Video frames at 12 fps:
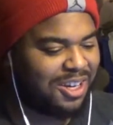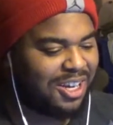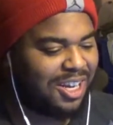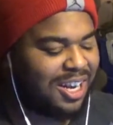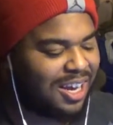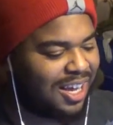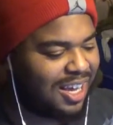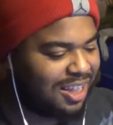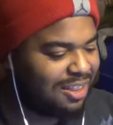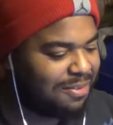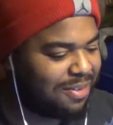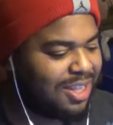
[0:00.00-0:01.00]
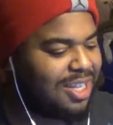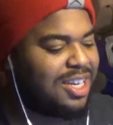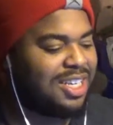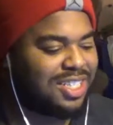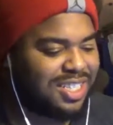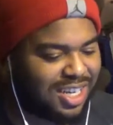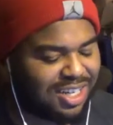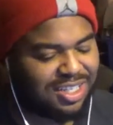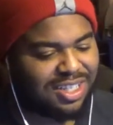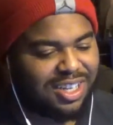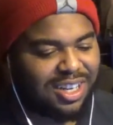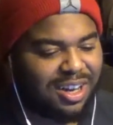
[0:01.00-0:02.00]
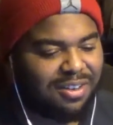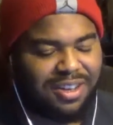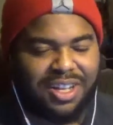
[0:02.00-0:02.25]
And I hate the fact that they changed it up.